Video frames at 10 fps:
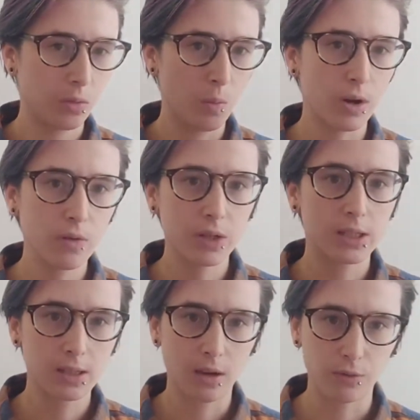one of the
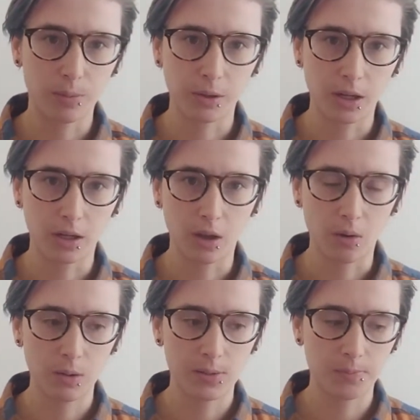reasons I have trouble letting
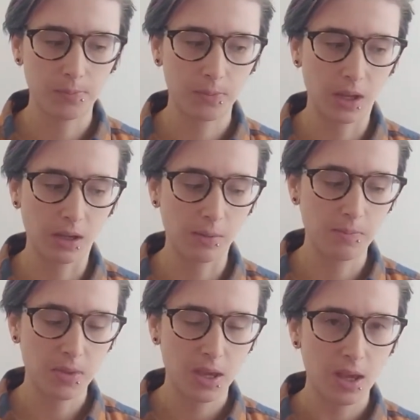go is like,
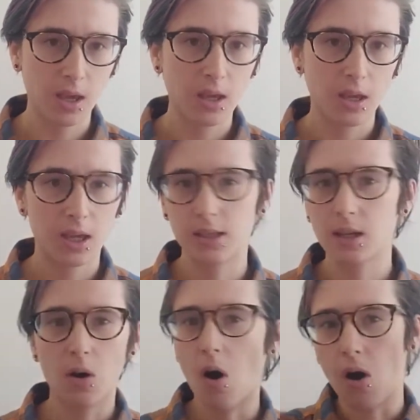it's like
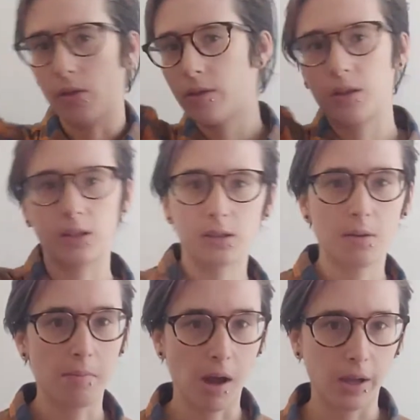all the things
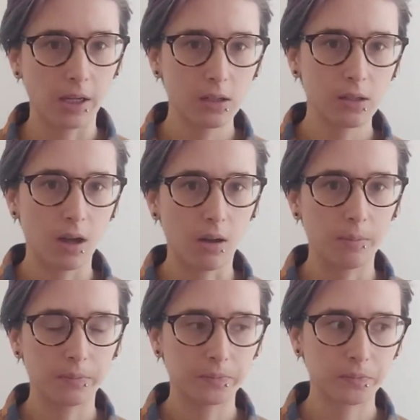combined.
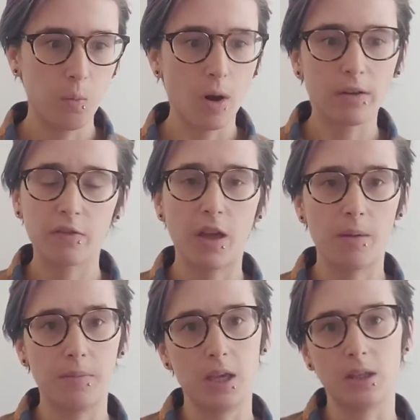One of
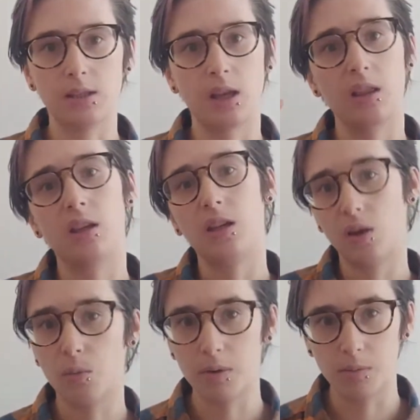them is like the
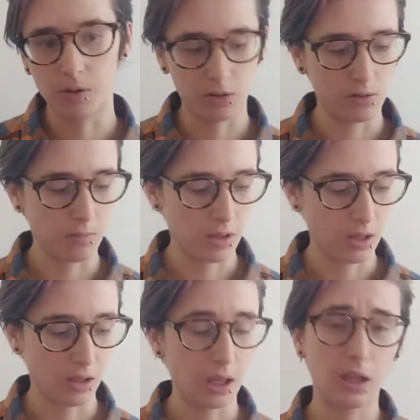eco-minimalism
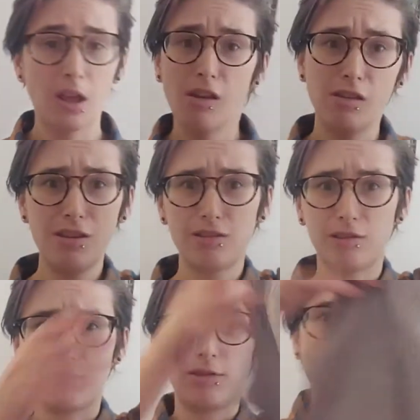thing, like this
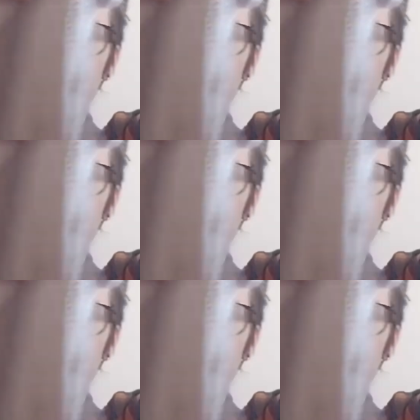is still